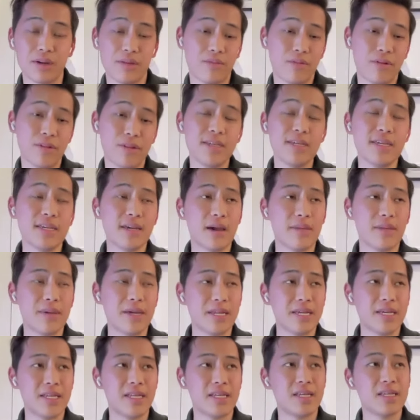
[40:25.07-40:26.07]
It really, I
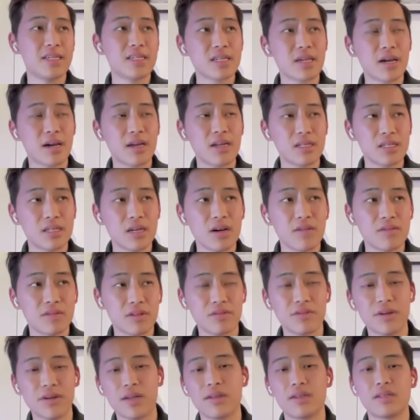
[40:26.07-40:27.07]
mean, it is kind of tough
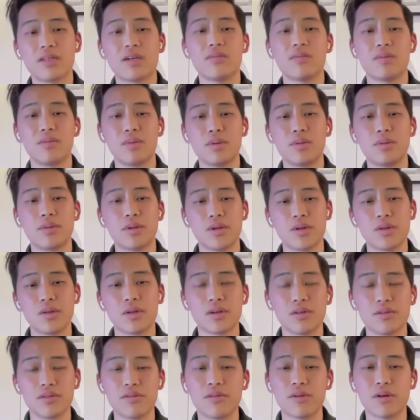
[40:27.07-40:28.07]
to find the type of people that you're
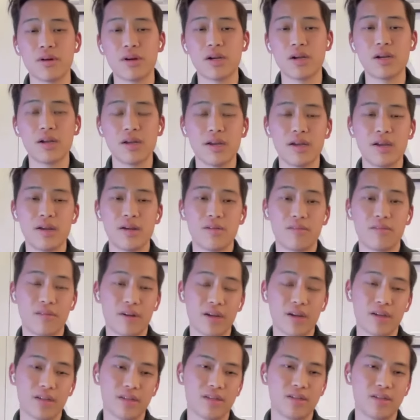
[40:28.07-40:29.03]
looking for, right?